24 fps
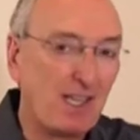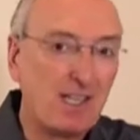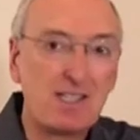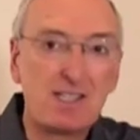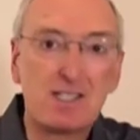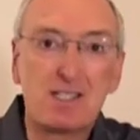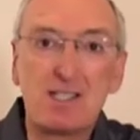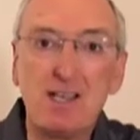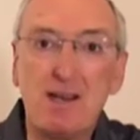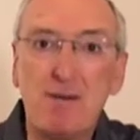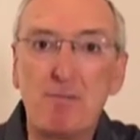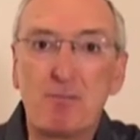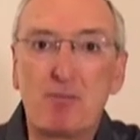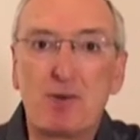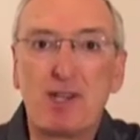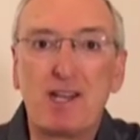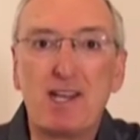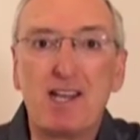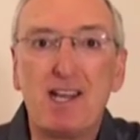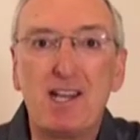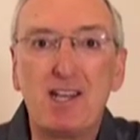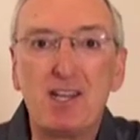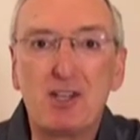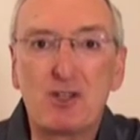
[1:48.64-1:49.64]

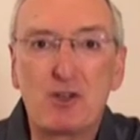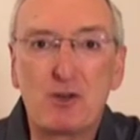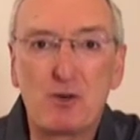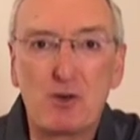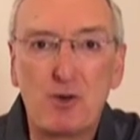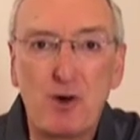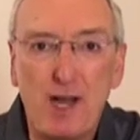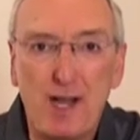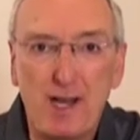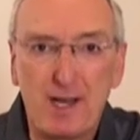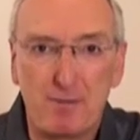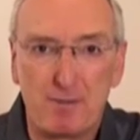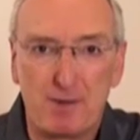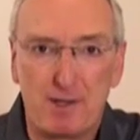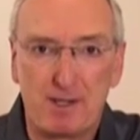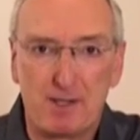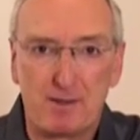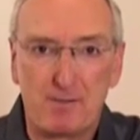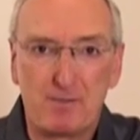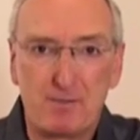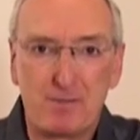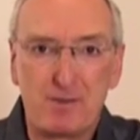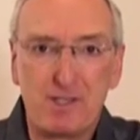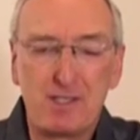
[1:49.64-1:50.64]
Simply
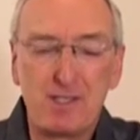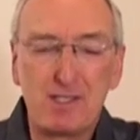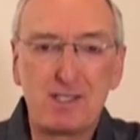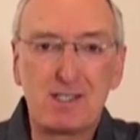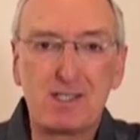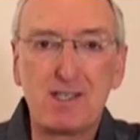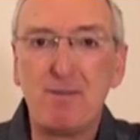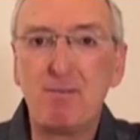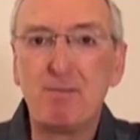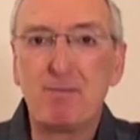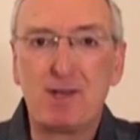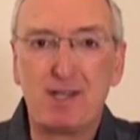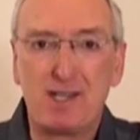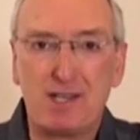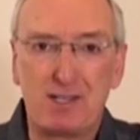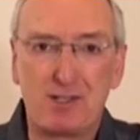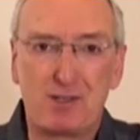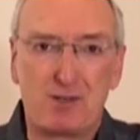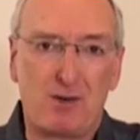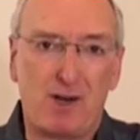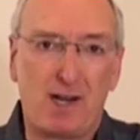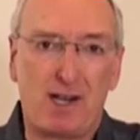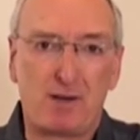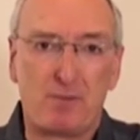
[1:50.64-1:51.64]
incredible. Simply
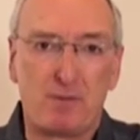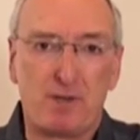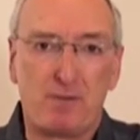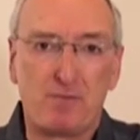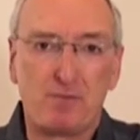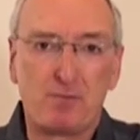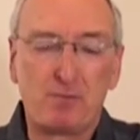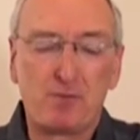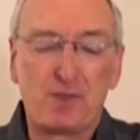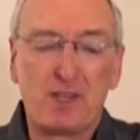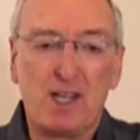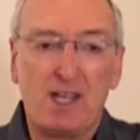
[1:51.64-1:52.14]
incredible.